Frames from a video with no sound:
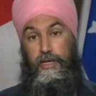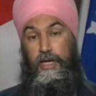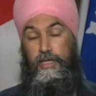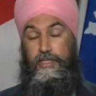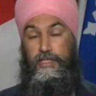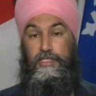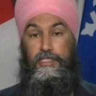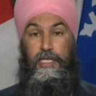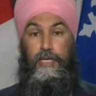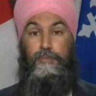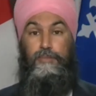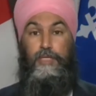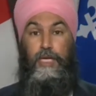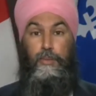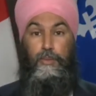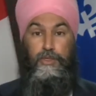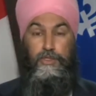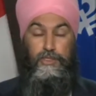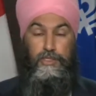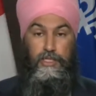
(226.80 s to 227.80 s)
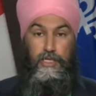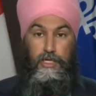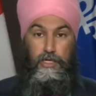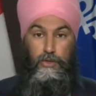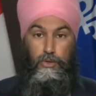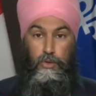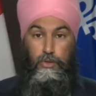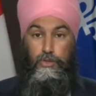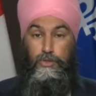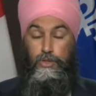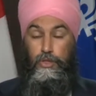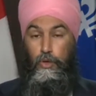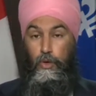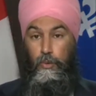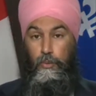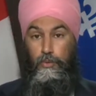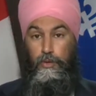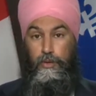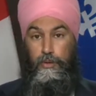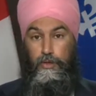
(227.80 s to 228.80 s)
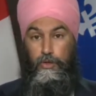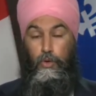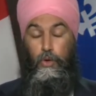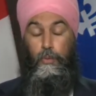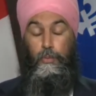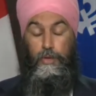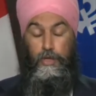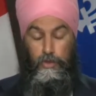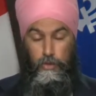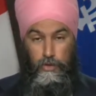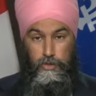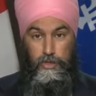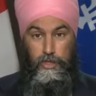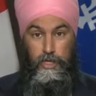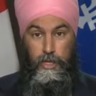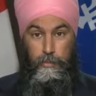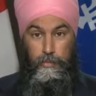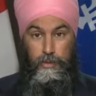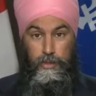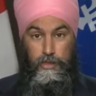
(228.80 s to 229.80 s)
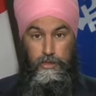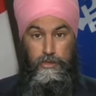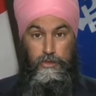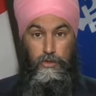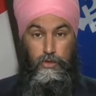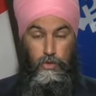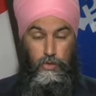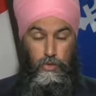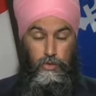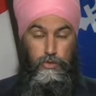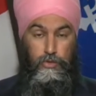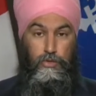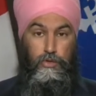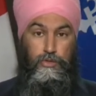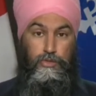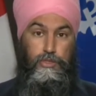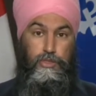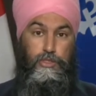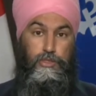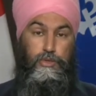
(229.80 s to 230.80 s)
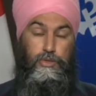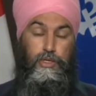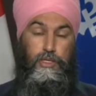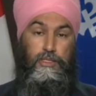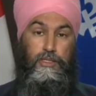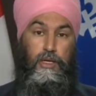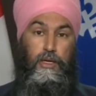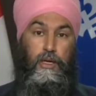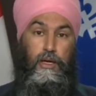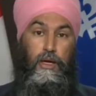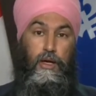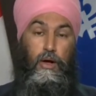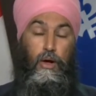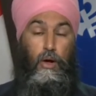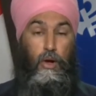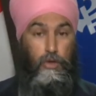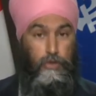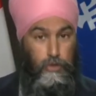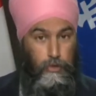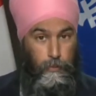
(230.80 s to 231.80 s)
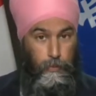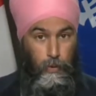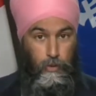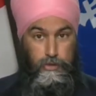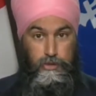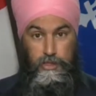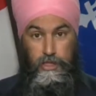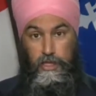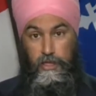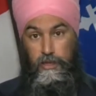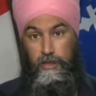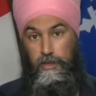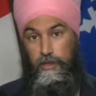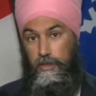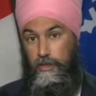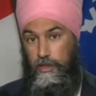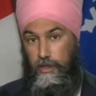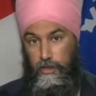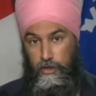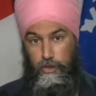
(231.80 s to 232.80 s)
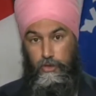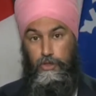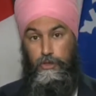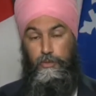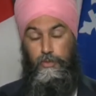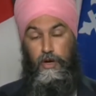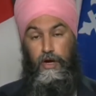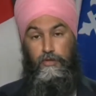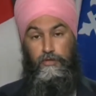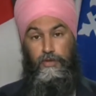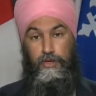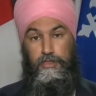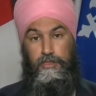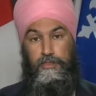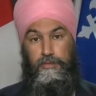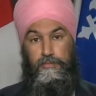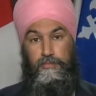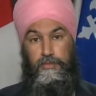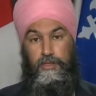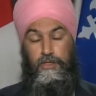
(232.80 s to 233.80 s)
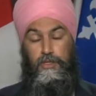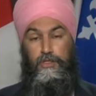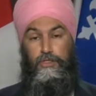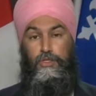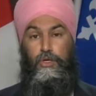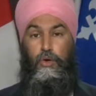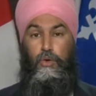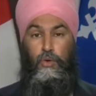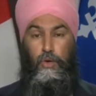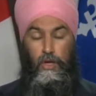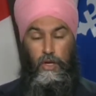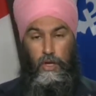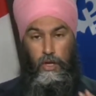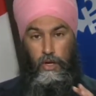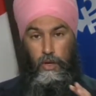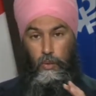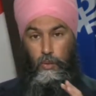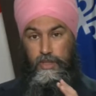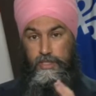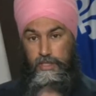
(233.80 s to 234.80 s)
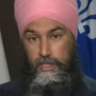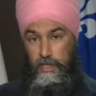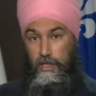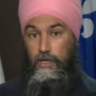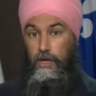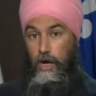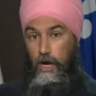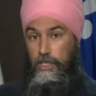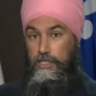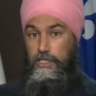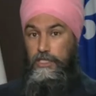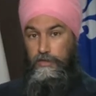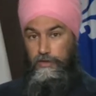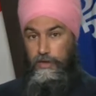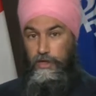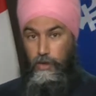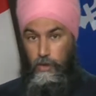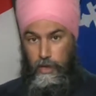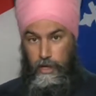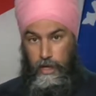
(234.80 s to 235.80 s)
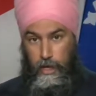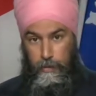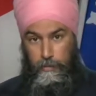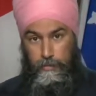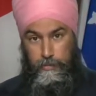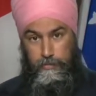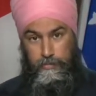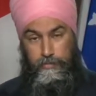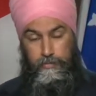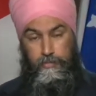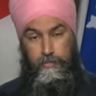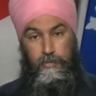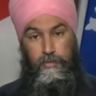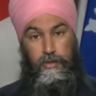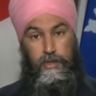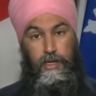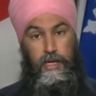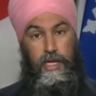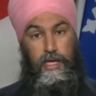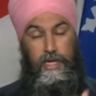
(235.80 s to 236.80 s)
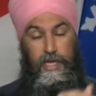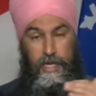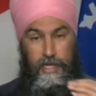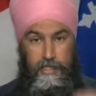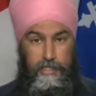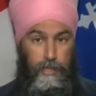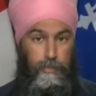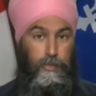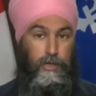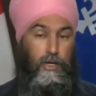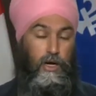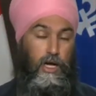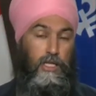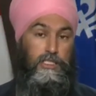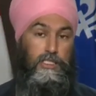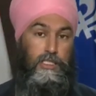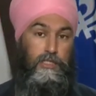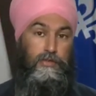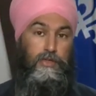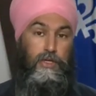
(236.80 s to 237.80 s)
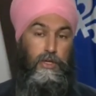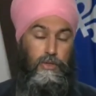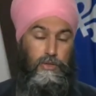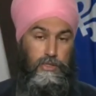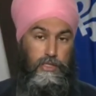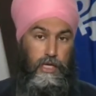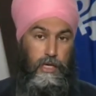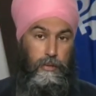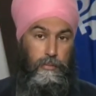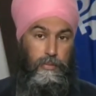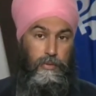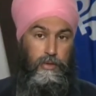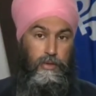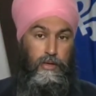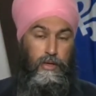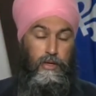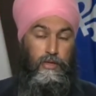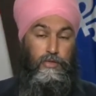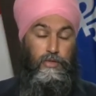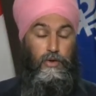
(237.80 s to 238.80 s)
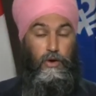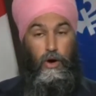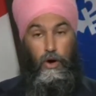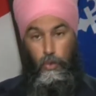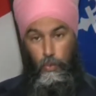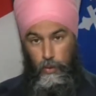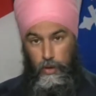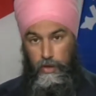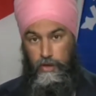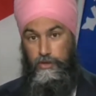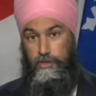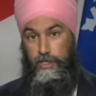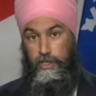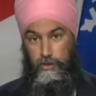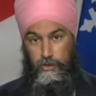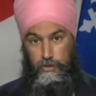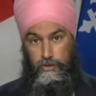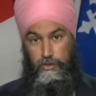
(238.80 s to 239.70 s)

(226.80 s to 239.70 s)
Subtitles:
At the same time, we're seeing corporate grocery companies or grocery stores also posting huge profits. So we see the cost of living going up. And anytime the cost of living goes up, there are winners and